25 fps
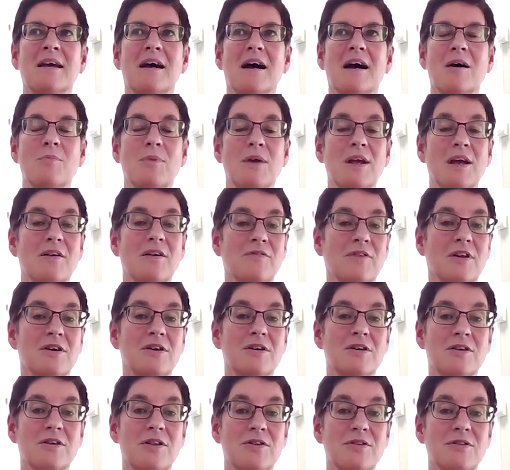And we have
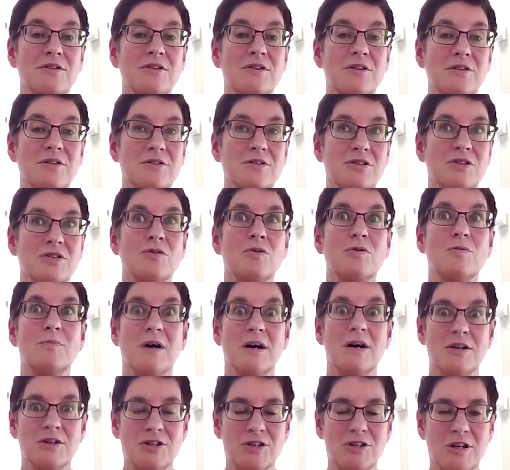learned so
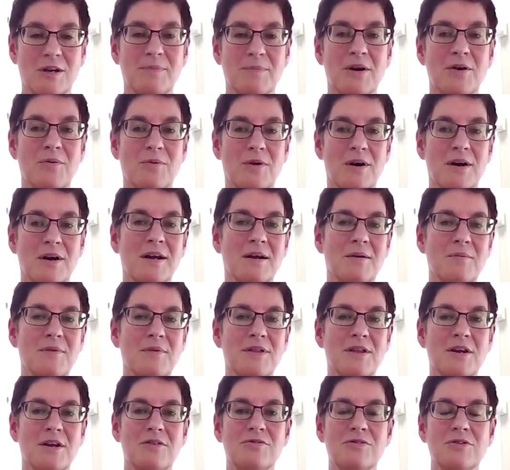much about working
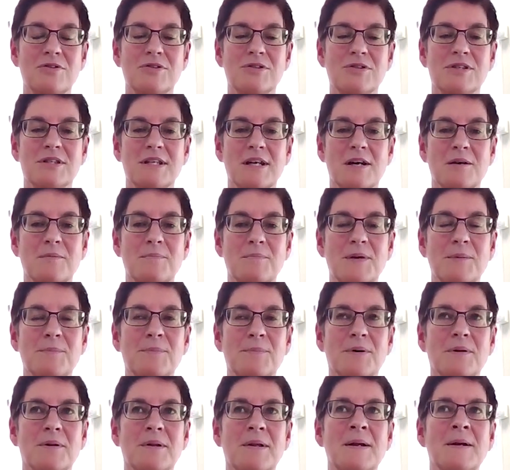with our Roots young
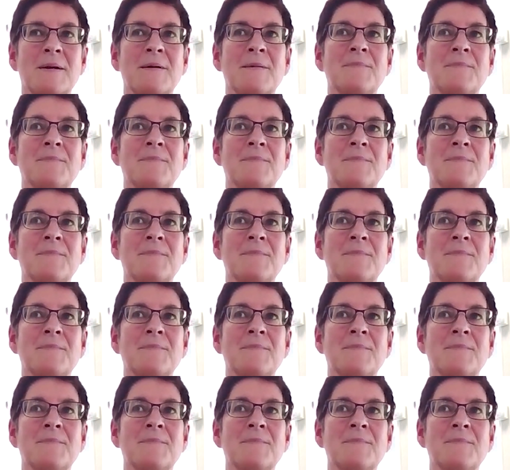people,